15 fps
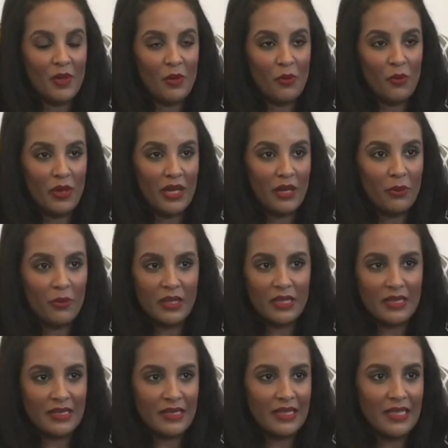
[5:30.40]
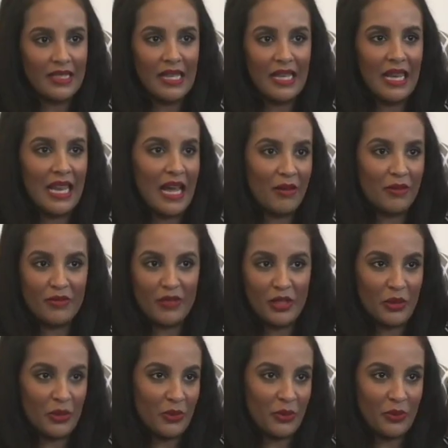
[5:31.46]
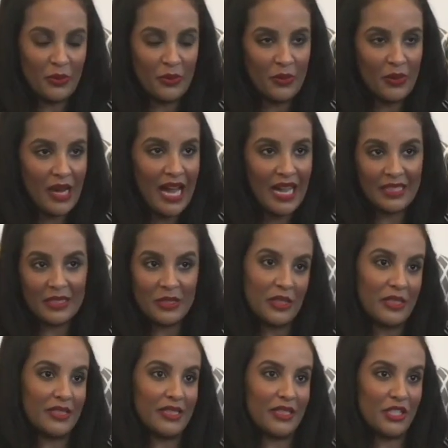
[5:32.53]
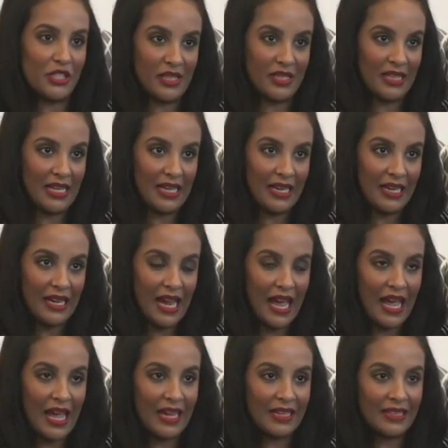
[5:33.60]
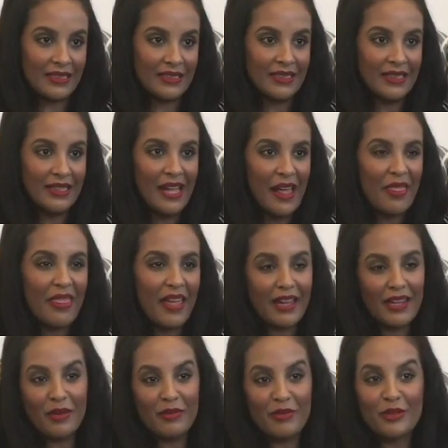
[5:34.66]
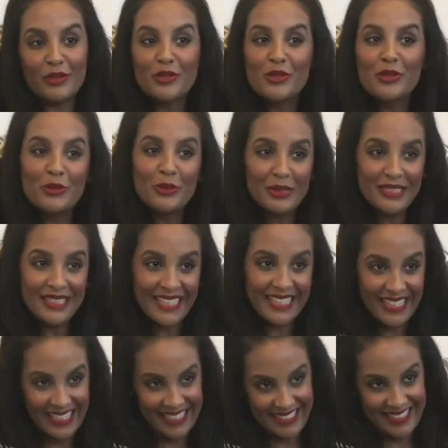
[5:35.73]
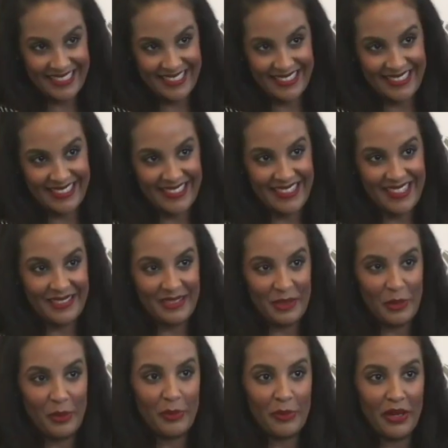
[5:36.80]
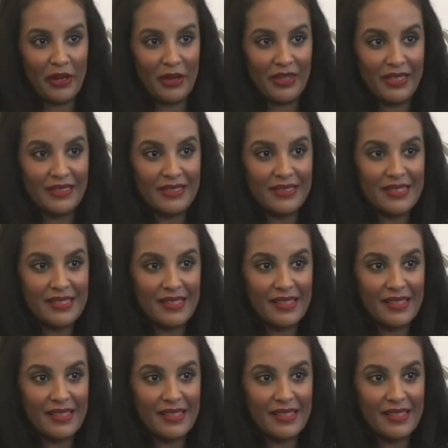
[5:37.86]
We will love you unconditionally, and thank you for choosing us as your parents.